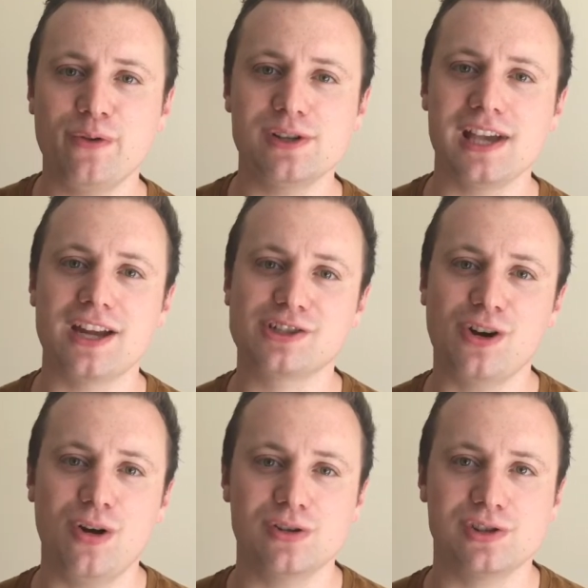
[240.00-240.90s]
attach
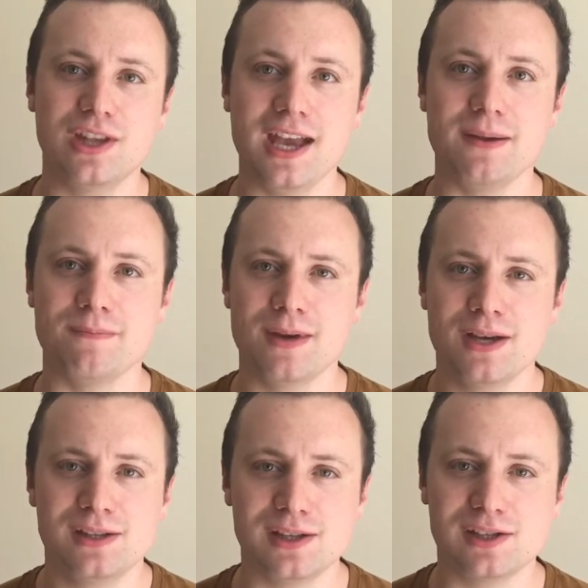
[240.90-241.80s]
God's name
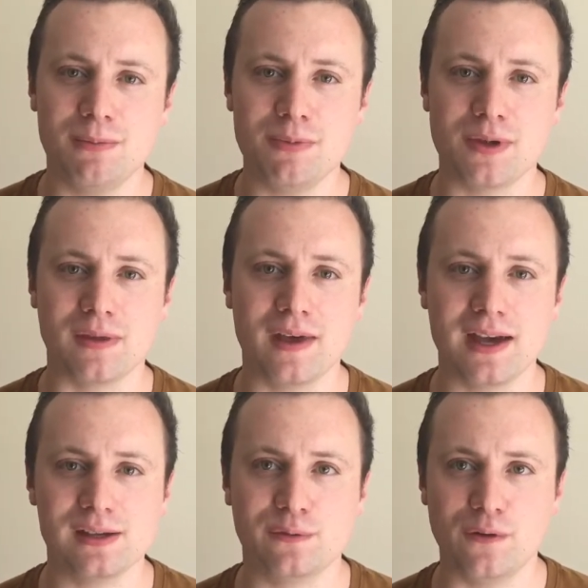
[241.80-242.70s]
to something that
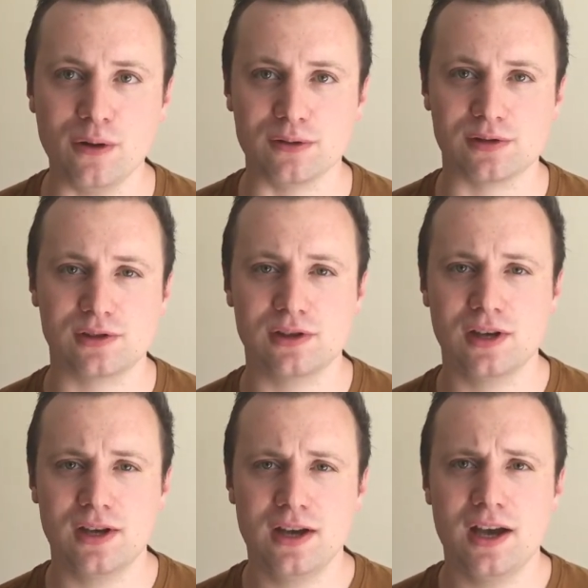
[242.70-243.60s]
is false,
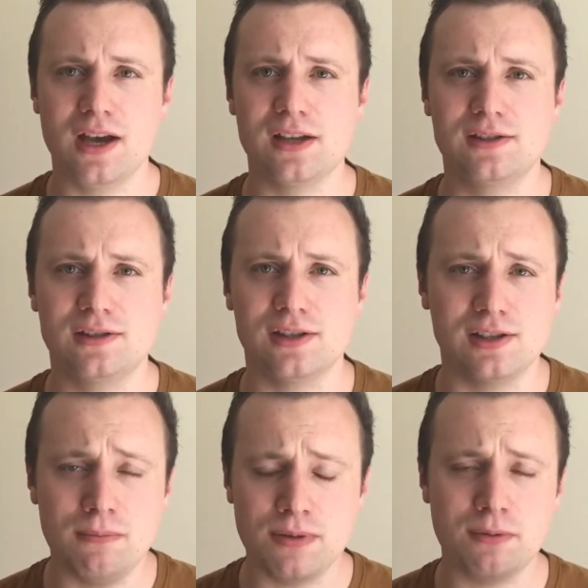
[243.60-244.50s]
to
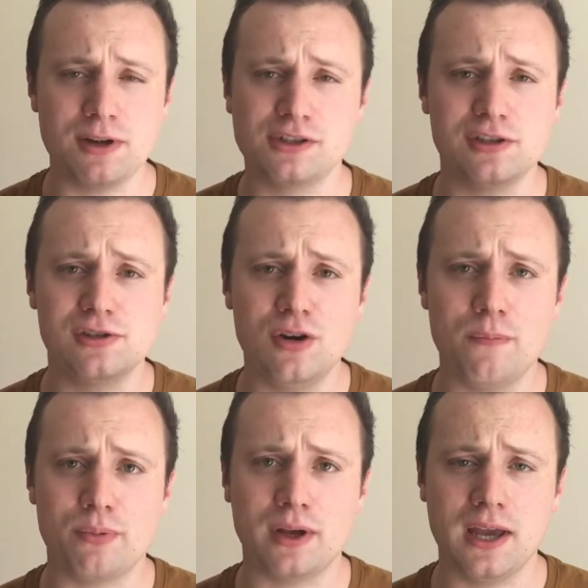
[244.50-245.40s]
something which does
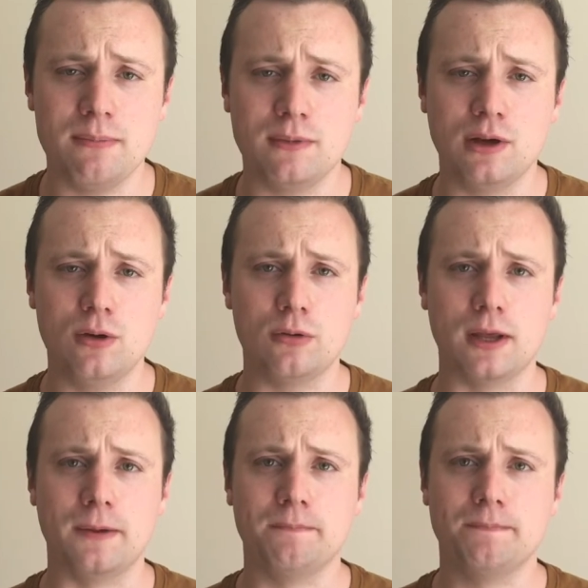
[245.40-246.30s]
not bring him
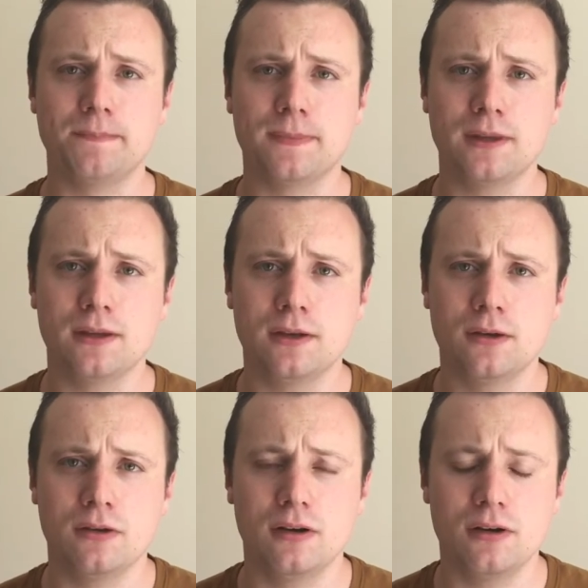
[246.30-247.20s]
glory.
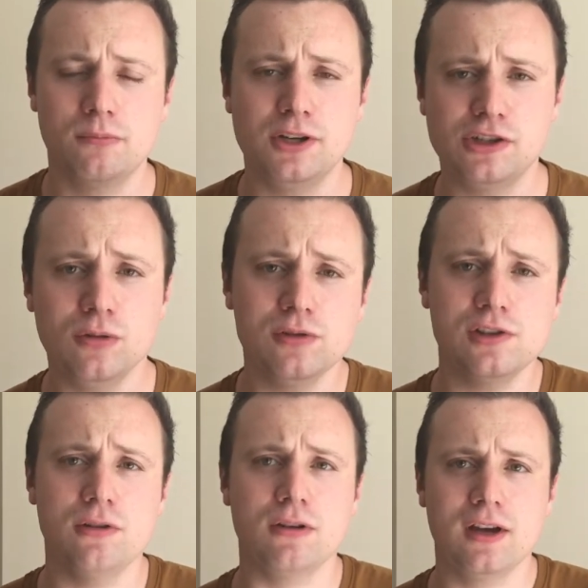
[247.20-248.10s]
We should also